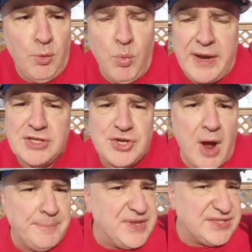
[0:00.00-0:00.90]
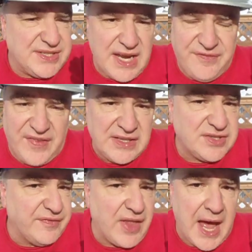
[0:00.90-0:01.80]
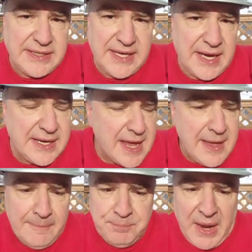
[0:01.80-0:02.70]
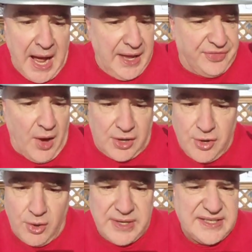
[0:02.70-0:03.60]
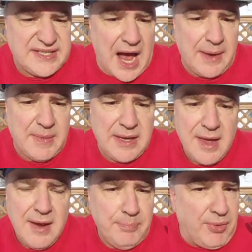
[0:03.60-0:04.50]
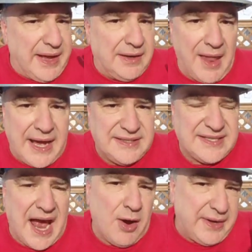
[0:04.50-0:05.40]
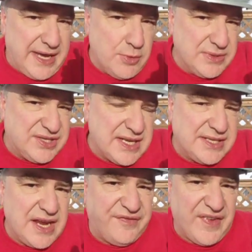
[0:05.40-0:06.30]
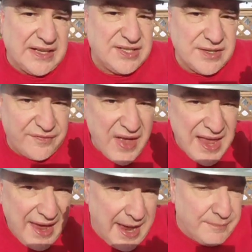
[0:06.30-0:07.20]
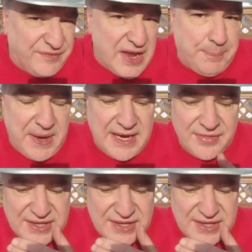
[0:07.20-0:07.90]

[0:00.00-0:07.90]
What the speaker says: What a job this defensive line did. I thought Cody Simon played lights out. He was the defensive MVP in